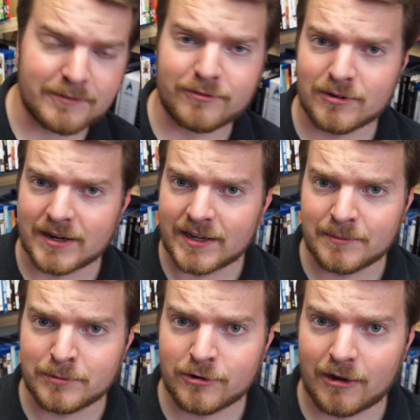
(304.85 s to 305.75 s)
before it hit
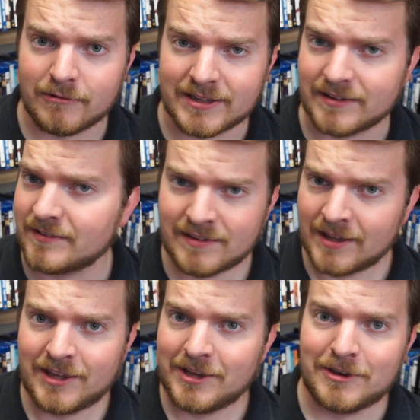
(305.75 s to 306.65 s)
a Blu-ray release.
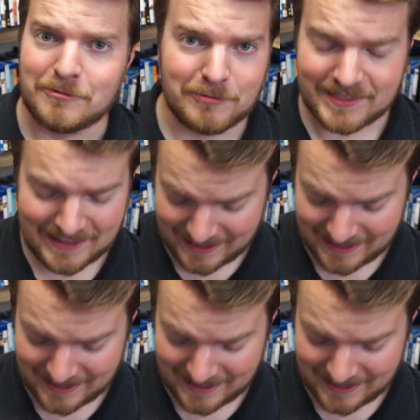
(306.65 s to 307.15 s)
What the